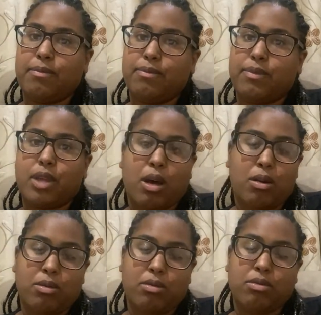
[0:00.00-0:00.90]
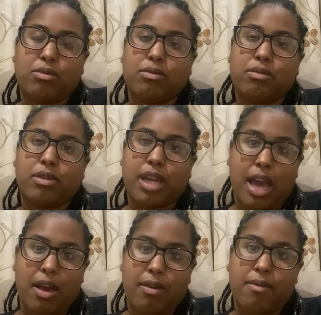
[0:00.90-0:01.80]
So,
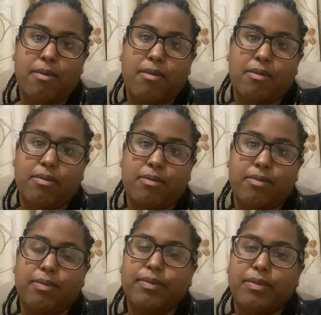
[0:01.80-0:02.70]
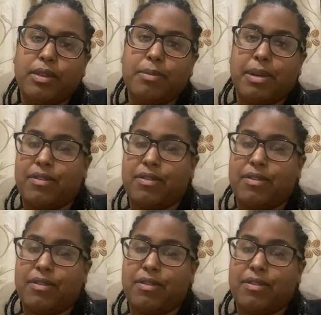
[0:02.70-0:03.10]
yeah. But